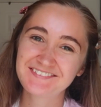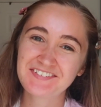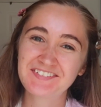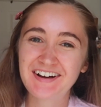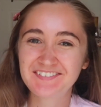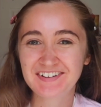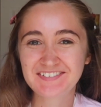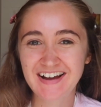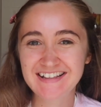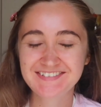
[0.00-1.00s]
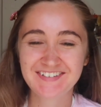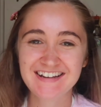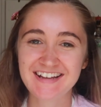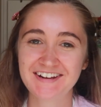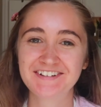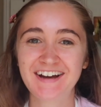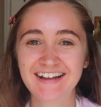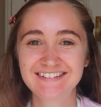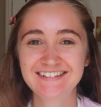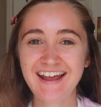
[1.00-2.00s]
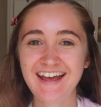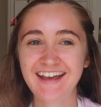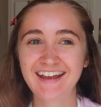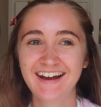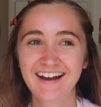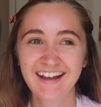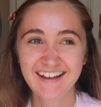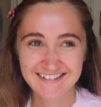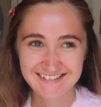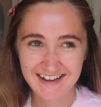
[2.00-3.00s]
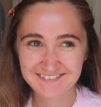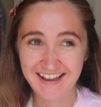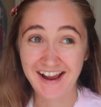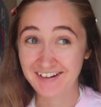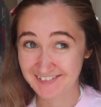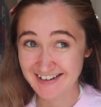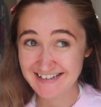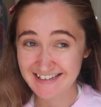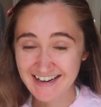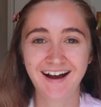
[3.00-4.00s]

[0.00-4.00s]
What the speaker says: everyone, welcome back to my channel, and today it's time to get cringy.